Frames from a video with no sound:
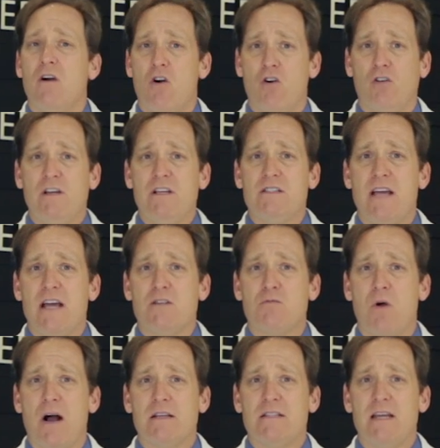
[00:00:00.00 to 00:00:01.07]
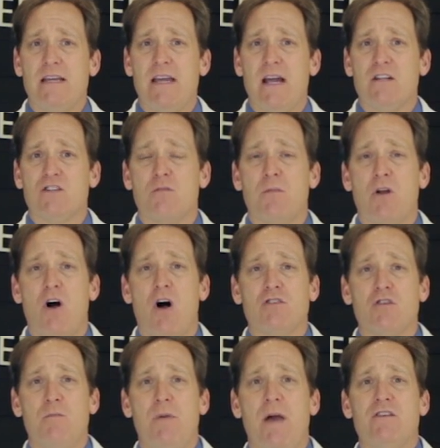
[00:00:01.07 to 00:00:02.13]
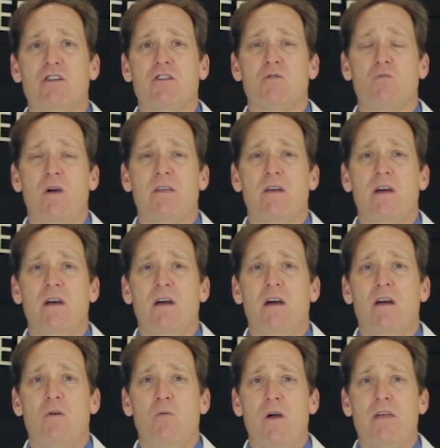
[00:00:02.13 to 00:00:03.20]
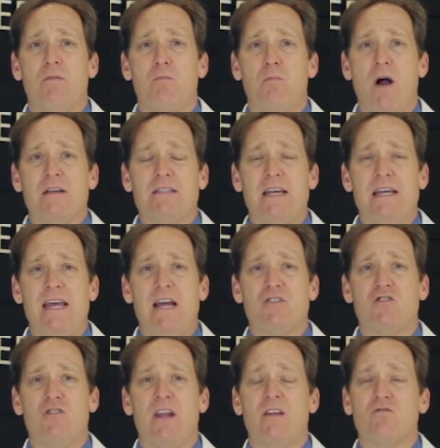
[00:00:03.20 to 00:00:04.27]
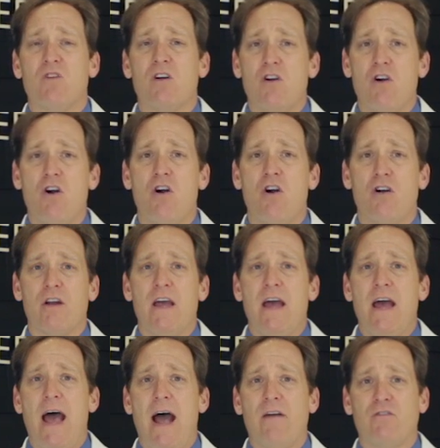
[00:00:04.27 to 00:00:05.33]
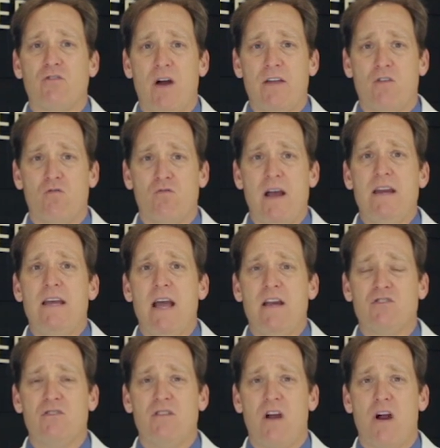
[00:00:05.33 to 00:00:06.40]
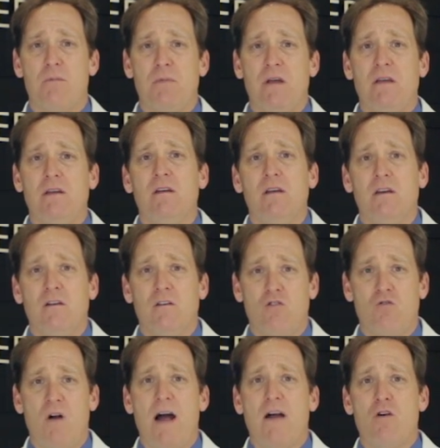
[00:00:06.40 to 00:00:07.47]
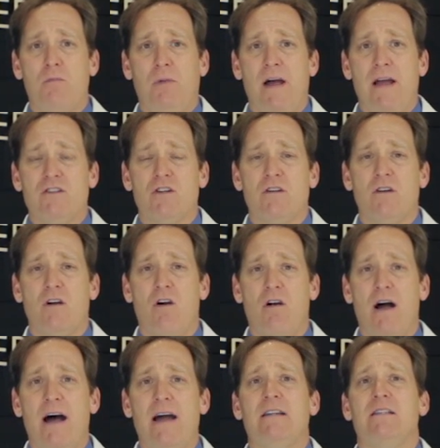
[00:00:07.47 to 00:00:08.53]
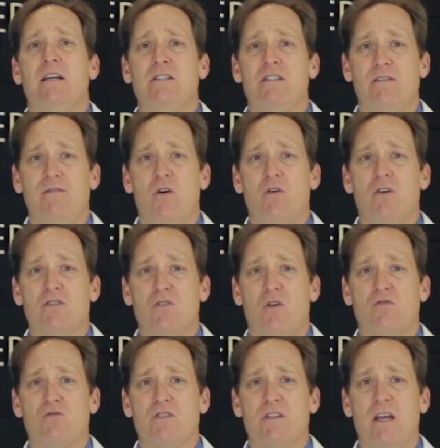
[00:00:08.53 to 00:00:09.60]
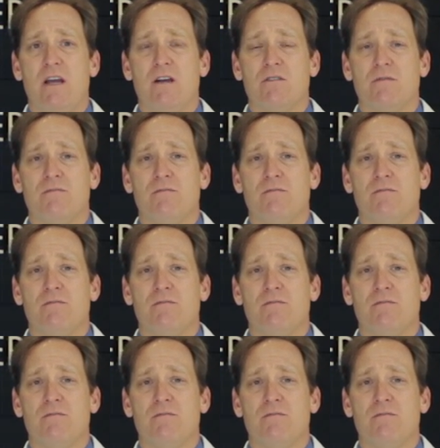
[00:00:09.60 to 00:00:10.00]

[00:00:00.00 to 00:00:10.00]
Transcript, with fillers: early stage prostate cancer, but also patients with prostate cancer that has recurred after either radiation therapy, cryoablation, or high-intensity focused ultrasound.